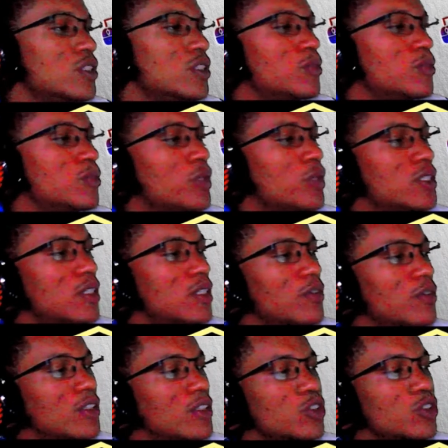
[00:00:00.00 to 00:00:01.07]
plus 7
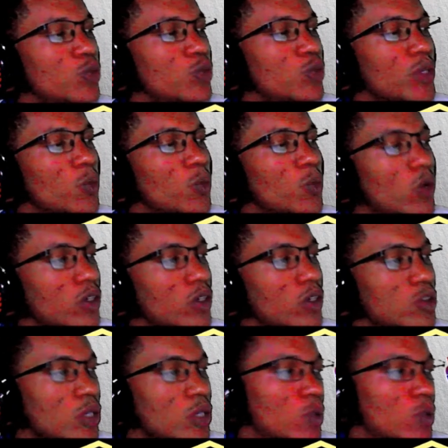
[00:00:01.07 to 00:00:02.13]
is 21,
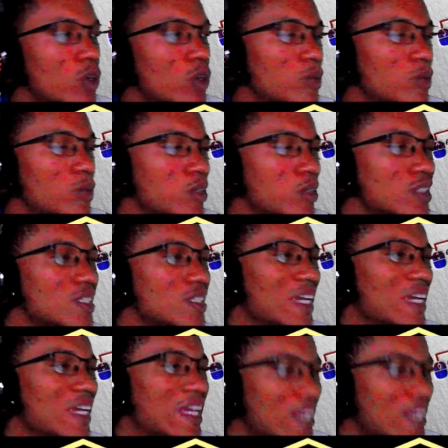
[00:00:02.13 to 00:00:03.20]
21 plus
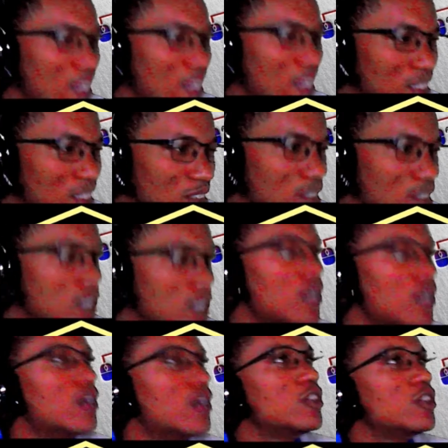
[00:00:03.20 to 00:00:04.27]
8
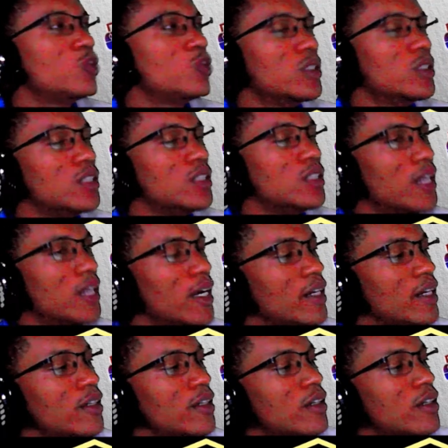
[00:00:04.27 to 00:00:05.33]
is 29,
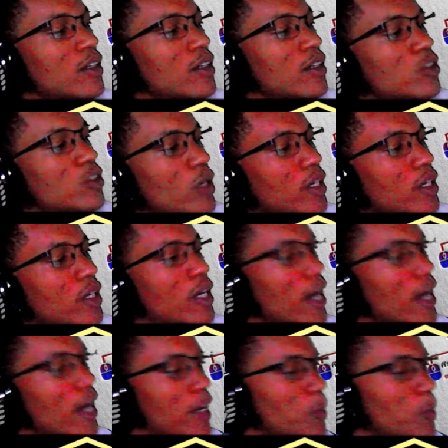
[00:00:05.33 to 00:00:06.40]

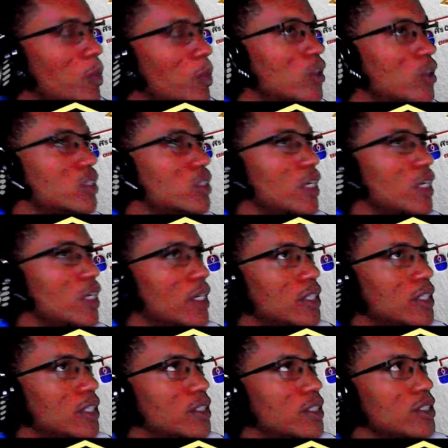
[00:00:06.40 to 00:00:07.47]
29 plus 8
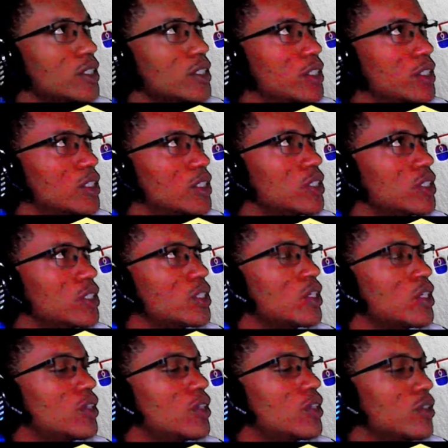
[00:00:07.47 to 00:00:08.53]
is
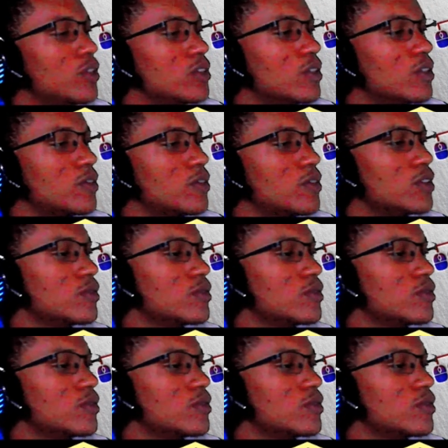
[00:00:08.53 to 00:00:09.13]
37.